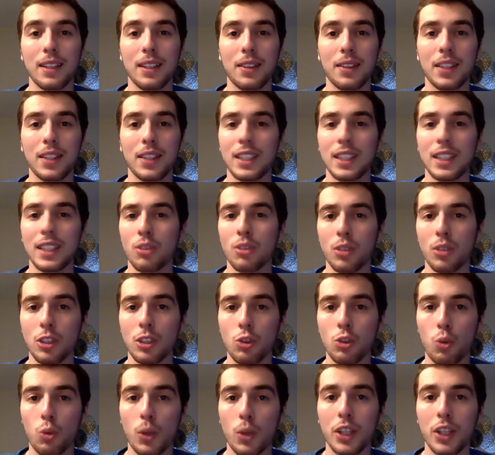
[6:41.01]
I think he's only
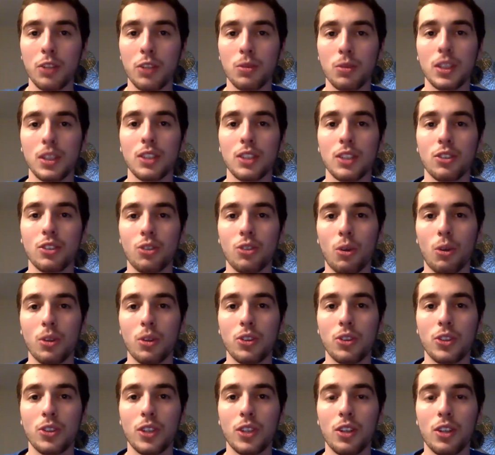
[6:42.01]
23 years old
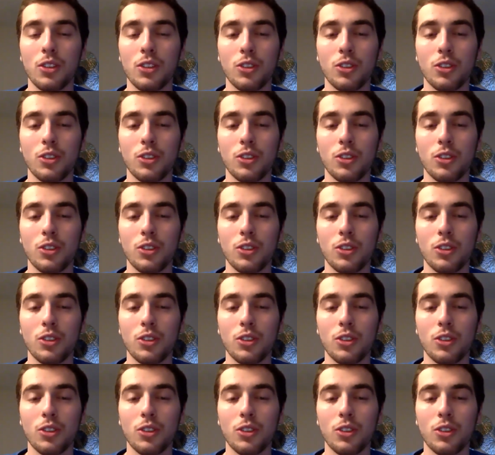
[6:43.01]
still.